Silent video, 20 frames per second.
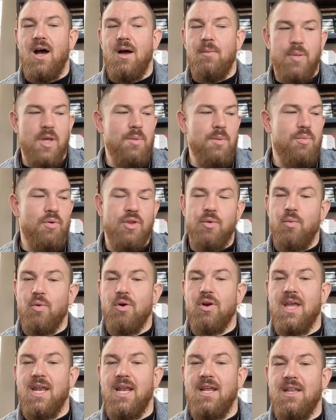people that
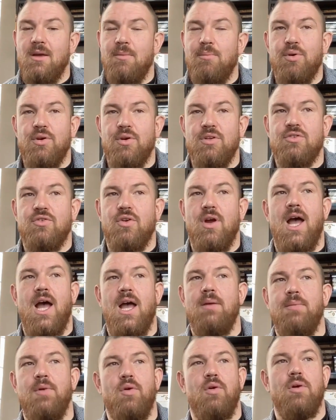were getting them
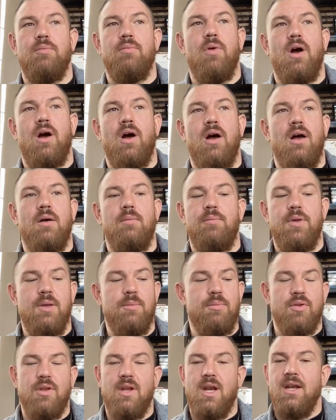prescribed, or
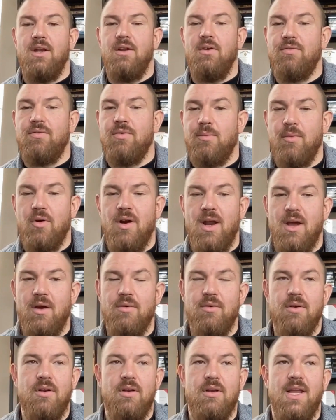people that I knew from
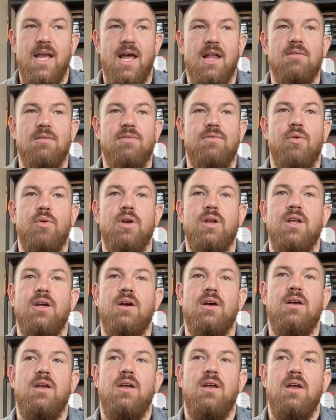around
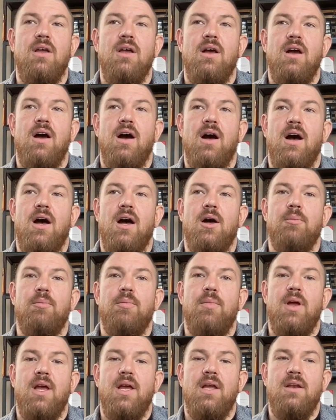California.
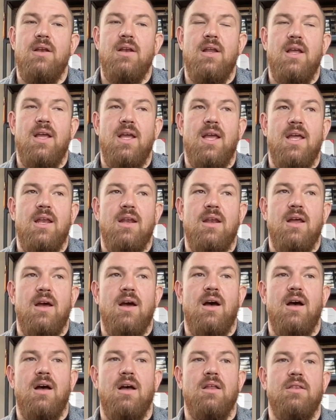And
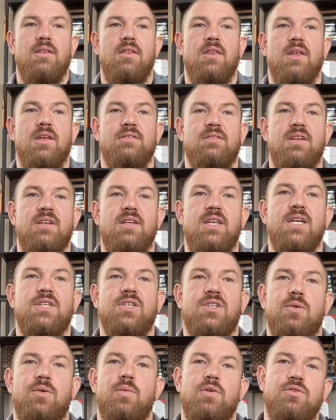this
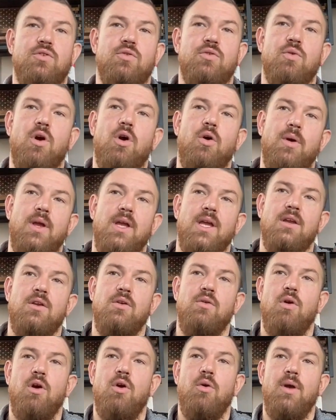addiction was growing
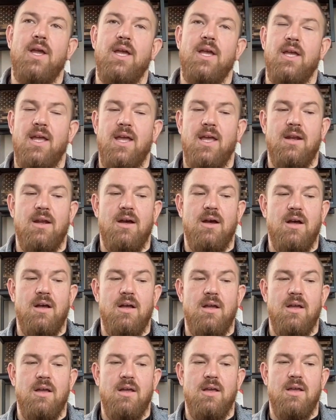and growing, and
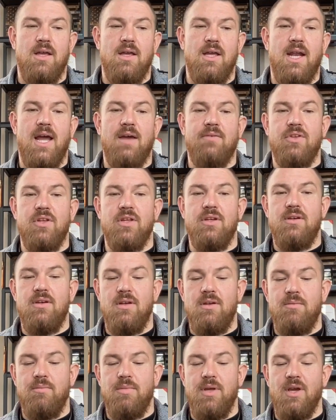I have to
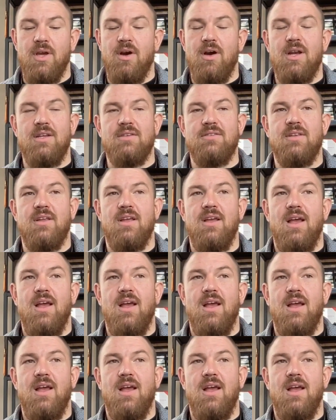be honest.